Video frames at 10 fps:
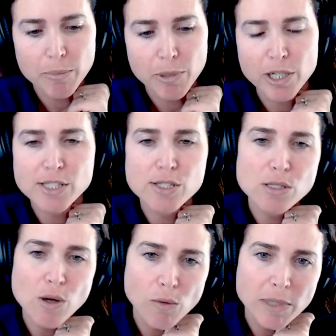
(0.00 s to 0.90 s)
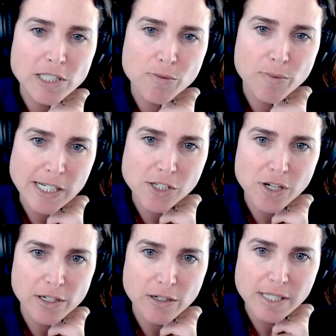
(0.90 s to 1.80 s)
put so much pressure
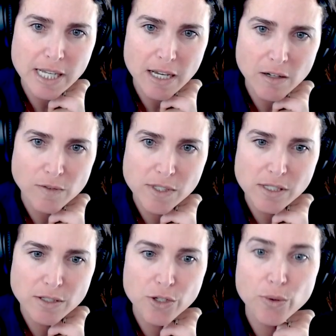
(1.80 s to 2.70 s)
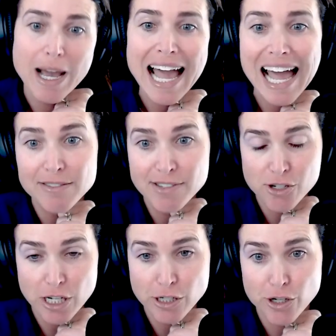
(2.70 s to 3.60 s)
on ourselves to have
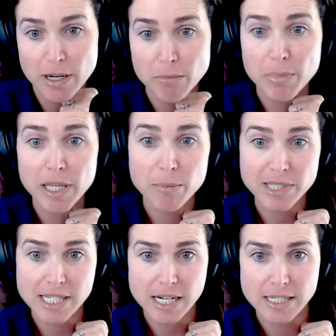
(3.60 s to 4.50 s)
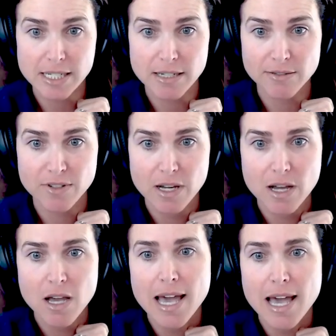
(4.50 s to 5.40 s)
structure and be productive.
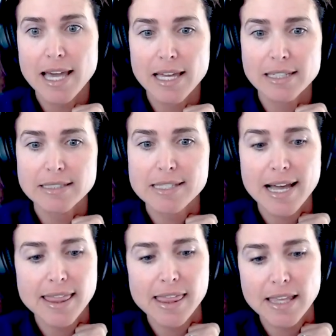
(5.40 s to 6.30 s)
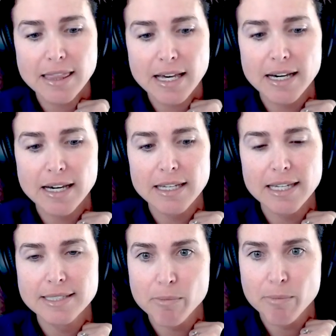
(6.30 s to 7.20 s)
And I think that
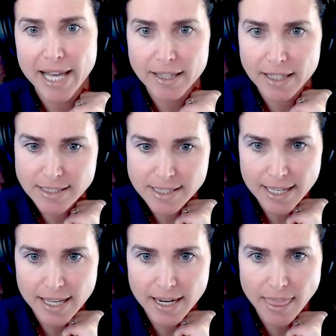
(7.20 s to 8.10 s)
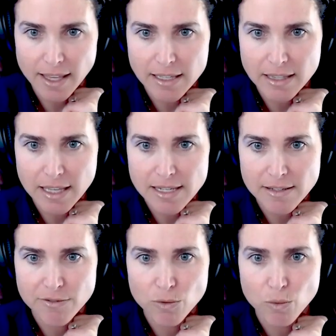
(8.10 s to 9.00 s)
it's a balance, like anything in life,
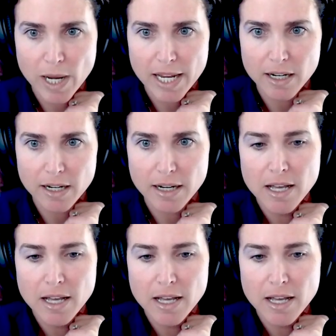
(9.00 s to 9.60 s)
where